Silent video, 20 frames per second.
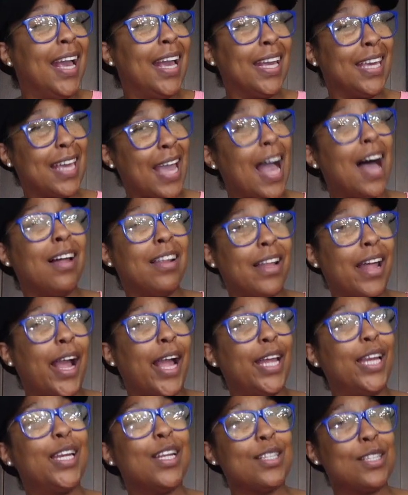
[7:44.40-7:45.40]
Y'all
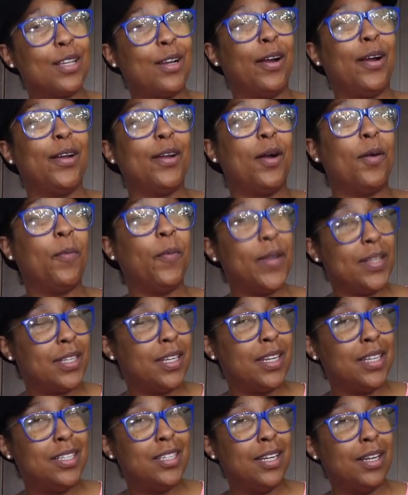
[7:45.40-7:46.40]
like, this girl done went to
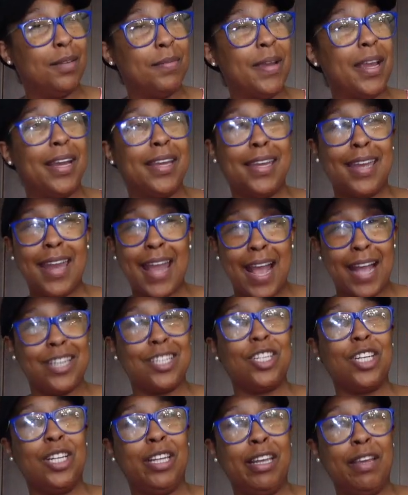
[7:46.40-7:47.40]
the gym and now
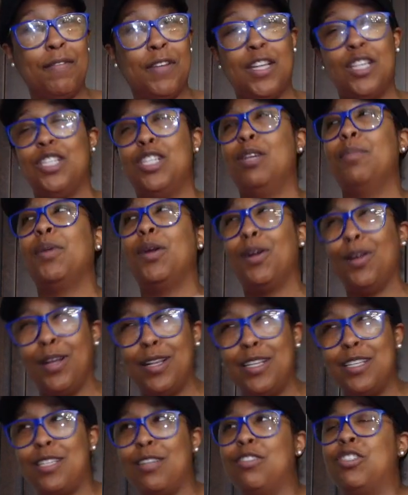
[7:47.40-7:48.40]
she leaving the gym
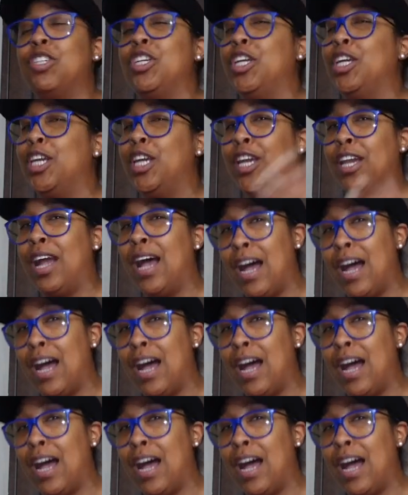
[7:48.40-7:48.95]
early so she can get